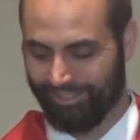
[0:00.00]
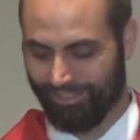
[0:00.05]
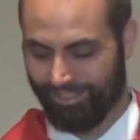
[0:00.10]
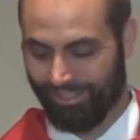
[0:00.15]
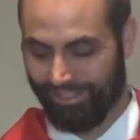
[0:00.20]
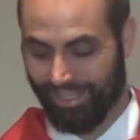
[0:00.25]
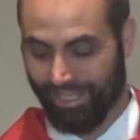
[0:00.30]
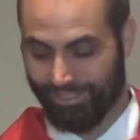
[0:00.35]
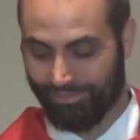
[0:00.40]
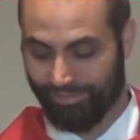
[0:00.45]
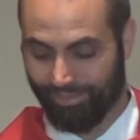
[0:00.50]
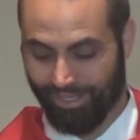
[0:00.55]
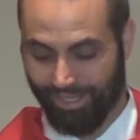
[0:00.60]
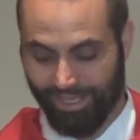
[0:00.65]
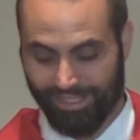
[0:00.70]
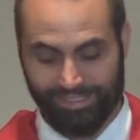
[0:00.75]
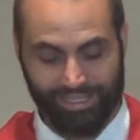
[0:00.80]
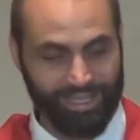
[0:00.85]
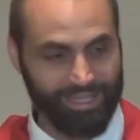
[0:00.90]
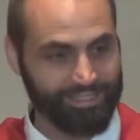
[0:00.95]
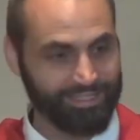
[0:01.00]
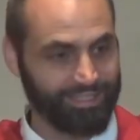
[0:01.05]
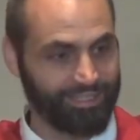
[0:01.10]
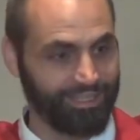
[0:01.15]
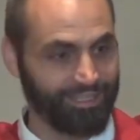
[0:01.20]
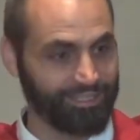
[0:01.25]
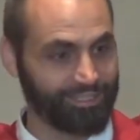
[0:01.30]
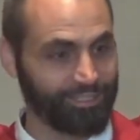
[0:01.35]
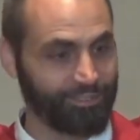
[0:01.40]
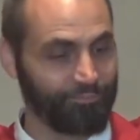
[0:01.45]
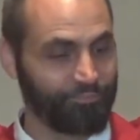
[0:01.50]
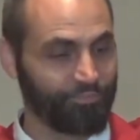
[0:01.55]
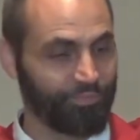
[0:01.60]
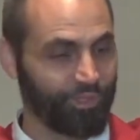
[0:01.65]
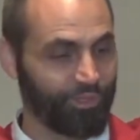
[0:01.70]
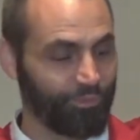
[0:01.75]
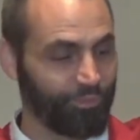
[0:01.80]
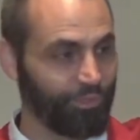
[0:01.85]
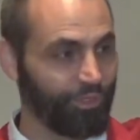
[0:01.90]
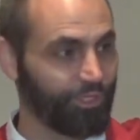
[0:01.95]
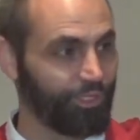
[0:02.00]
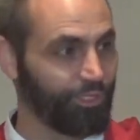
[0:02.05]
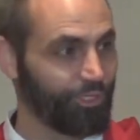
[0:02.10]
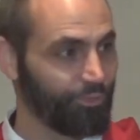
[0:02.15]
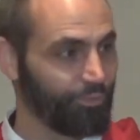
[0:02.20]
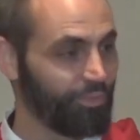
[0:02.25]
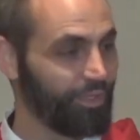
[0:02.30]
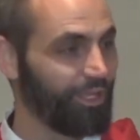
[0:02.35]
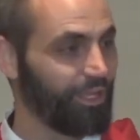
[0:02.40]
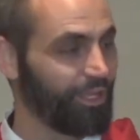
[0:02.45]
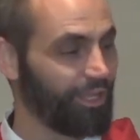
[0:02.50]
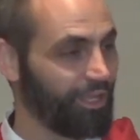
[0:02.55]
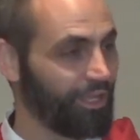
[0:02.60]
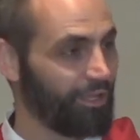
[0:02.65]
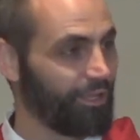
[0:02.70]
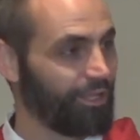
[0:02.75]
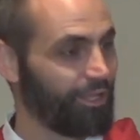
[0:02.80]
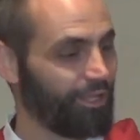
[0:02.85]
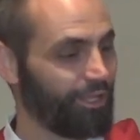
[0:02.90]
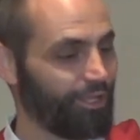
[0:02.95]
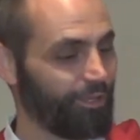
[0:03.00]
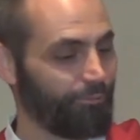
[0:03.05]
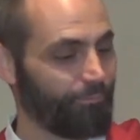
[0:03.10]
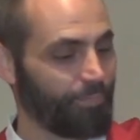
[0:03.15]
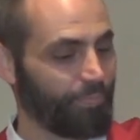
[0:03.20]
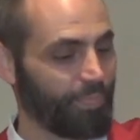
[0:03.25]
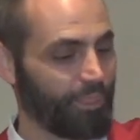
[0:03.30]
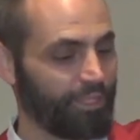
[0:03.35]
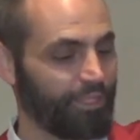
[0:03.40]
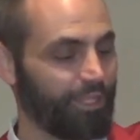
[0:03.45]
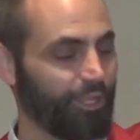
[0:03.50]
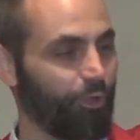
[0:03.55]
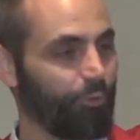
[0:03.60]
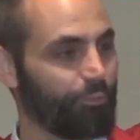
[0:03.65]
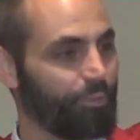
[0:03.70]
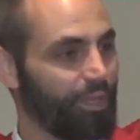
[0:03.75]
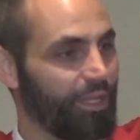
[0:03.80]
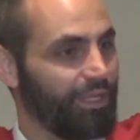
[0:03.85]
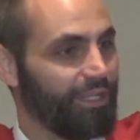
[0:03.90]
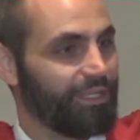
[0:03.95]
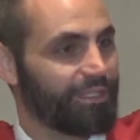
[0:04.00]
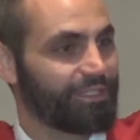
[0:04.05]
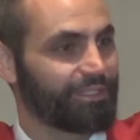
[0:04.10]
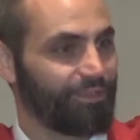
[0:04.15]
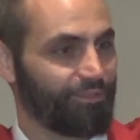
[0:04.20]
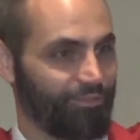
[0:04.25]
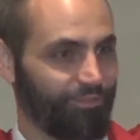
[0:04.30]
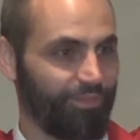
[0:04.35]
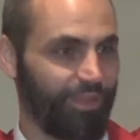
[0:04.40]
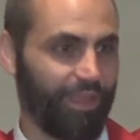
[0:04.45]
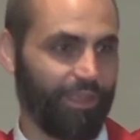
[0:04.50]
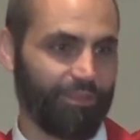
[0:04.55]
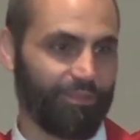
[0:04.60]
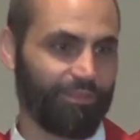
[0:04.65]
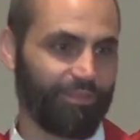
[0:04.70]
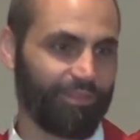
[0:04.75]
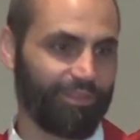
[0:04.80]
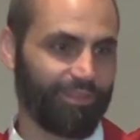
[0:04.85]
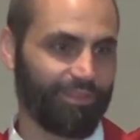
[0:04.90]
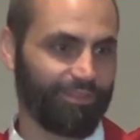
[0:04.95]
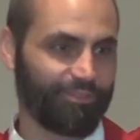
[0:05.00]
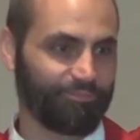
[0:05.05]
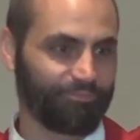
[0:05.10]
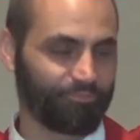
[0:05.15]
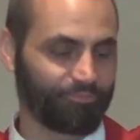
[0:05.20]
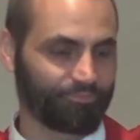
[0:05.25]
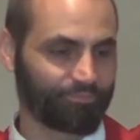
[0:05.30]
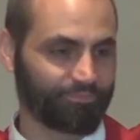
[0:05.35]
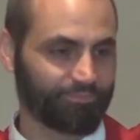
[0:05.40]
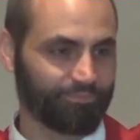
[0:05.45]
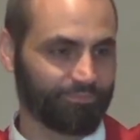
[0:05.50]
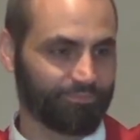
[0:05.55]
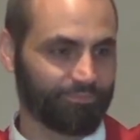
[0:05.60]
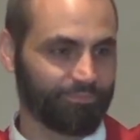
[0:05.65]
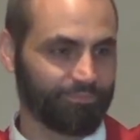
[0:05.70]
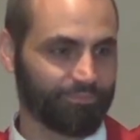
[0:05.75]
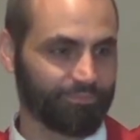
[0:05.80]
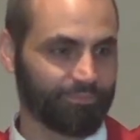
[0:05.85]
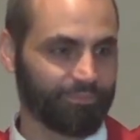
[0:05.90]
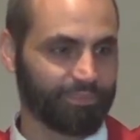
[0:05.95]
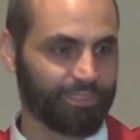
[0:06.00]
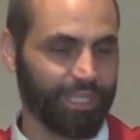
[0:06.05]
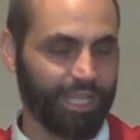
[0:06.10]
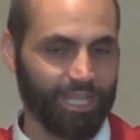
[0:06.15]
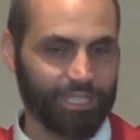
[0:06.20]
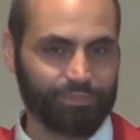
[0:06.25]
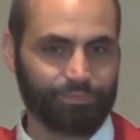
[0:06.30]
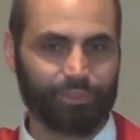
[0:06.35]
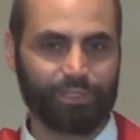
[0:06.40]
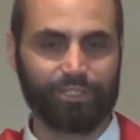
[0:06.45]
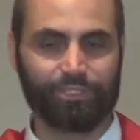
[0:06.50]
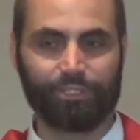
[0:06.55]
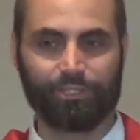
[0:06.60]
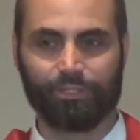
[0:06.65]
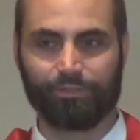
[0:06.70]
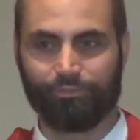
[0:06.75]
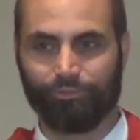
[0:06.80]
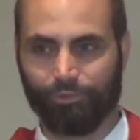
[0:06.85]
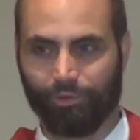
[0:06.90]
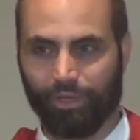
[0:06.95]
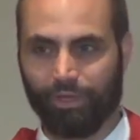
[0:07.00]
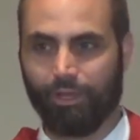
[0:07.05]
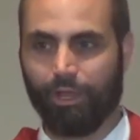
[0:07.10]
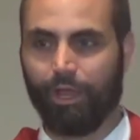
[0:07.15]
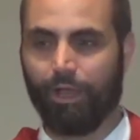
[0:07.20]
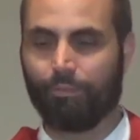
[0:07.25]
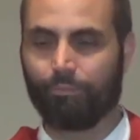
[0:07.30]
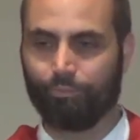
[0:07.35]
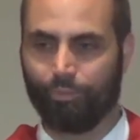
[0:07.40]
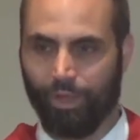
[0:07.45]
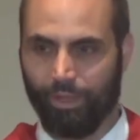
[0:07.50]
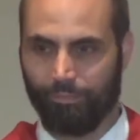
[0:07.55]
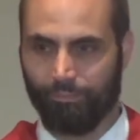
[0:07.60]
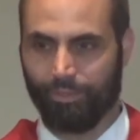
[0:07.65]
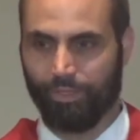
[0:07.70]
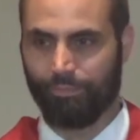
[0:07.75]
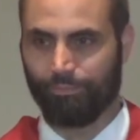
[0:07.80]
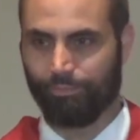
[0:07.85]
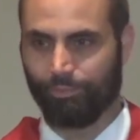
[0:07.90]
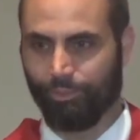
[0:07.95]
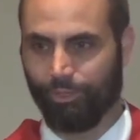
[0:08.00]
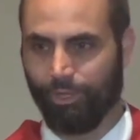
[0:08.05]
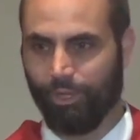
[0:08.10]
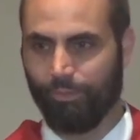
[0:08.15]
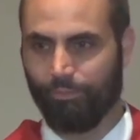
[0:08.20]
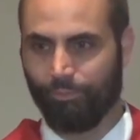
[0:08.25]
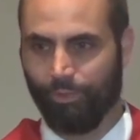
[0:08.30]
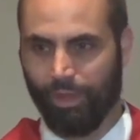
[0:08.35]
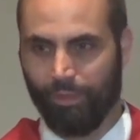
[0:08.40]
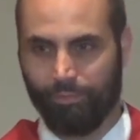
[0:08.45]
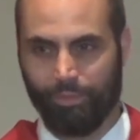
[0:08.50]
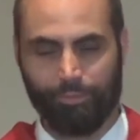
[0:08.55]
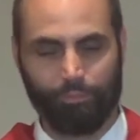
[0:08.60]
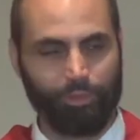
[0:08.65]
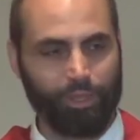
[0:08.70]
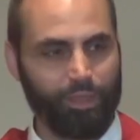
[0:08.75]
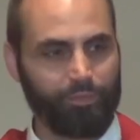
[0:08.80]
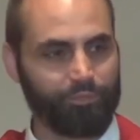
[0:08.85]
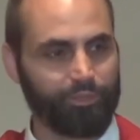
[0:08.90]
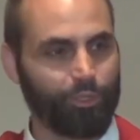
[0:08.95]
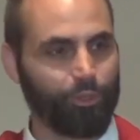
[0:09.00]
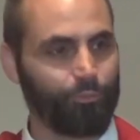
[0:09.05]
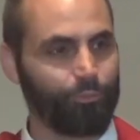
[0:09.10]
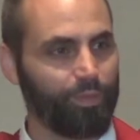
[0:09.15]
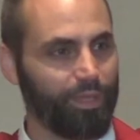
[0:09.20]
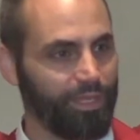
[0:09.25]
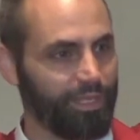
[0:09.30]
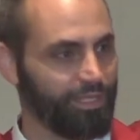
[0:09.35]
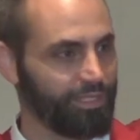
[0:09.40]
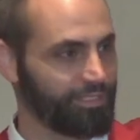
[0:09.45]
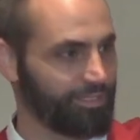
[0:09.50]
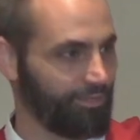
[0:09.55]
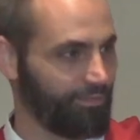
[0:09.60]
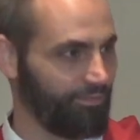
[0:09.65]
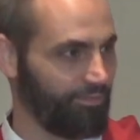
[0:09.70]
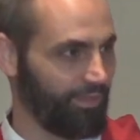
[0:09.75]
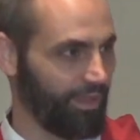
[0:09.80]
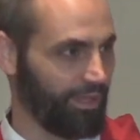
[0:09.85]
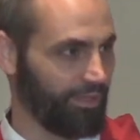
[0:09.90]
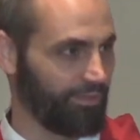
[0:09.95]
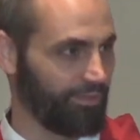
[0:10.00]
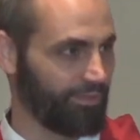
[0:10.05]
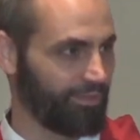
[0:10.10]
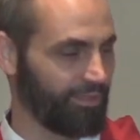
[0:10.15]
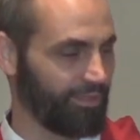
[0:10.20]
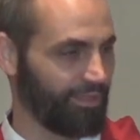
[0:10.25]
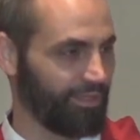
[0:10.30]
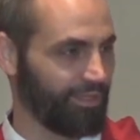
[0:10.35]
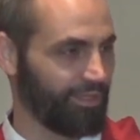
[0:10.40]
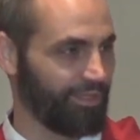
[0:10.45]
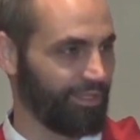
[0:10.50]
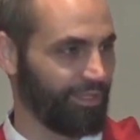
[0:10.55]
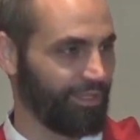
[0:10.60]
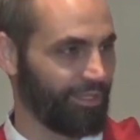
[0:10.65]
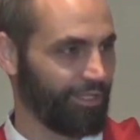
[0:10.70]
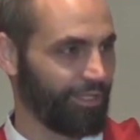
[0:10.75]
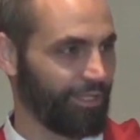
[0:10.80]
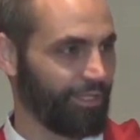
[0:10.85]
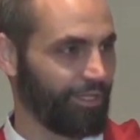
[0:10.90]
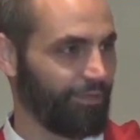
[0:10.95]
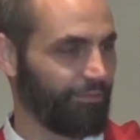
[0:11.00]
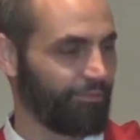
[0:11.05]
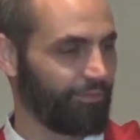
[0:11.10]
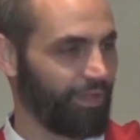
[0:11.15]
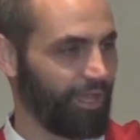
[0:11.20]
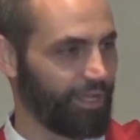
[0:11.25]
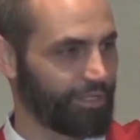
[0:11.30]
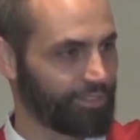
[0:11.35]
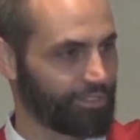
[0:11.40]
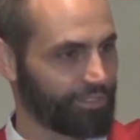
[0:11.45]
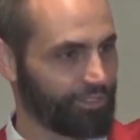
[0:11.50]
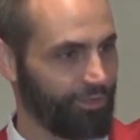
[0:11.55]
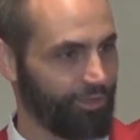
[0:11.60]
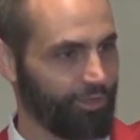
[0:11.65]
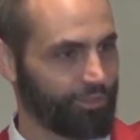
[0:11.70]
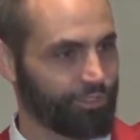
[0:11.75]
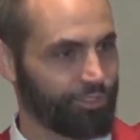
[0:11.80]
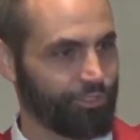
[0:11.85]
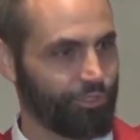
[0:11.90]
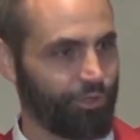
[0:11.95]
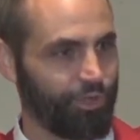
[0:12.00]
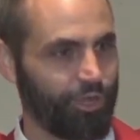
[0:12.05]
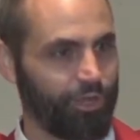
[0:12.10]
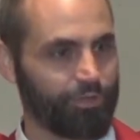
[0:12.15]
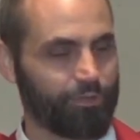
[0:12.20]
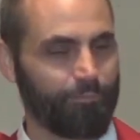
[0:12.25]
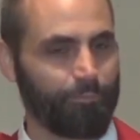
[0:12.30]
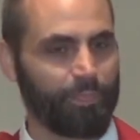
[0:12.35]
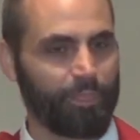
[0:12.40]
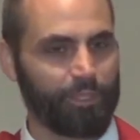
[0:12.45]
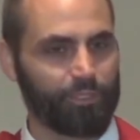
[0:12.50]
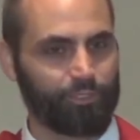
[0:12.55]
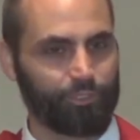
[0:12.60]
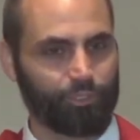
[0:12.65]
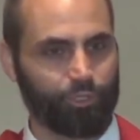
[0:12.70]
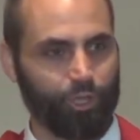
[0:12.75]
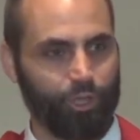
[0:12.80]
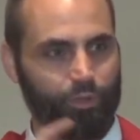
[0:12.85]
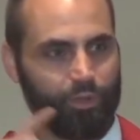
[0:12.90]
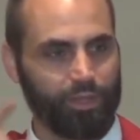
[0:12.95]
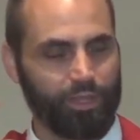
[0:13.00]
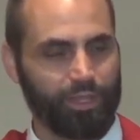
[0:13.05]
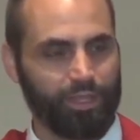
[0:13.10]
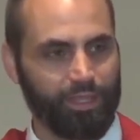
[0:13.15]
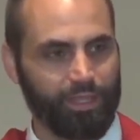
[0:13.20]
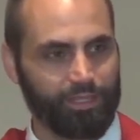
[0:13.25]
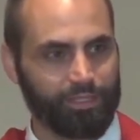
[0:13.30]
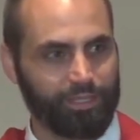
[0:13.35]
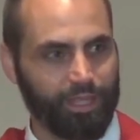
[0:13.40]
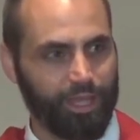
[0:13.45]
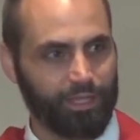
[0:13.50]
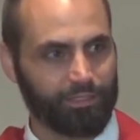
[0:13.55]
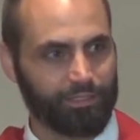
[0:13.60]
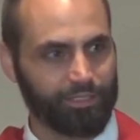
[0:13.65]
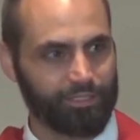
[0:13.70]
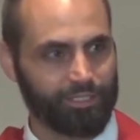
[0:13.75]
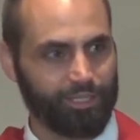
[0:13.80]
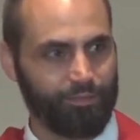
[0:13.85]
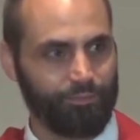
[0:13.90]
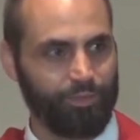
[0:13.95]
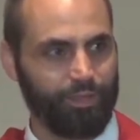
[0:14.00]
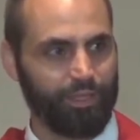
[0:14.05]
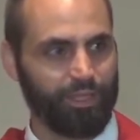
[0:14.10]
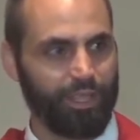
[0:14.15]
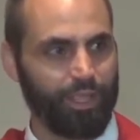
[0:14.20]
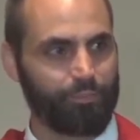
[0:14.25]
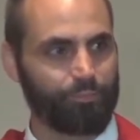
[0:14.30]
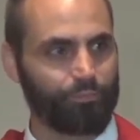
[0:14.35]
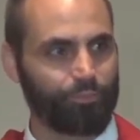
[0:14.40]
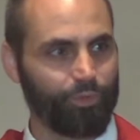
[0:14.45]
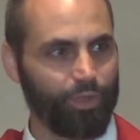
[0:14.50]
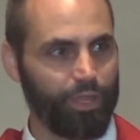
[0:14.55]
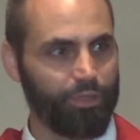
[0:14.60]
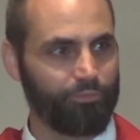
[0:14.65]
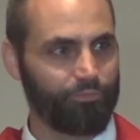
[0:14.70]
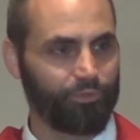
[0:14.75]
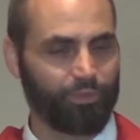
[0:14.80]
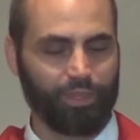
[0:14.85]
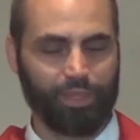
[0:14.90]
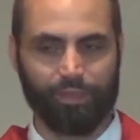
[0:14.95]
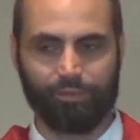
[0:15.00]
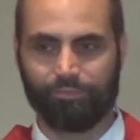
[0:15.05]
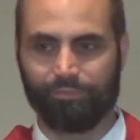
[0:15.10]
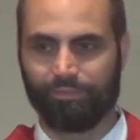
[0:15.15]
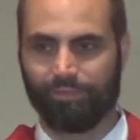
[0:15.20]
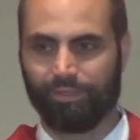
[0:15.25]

and that's what God's asking us. Will you be, you know, the obedience of faith? That's what he's looking for in upright people. Upright people have the obedience of faith. If God stirs in your heart to go and talk to somebody and pray for them,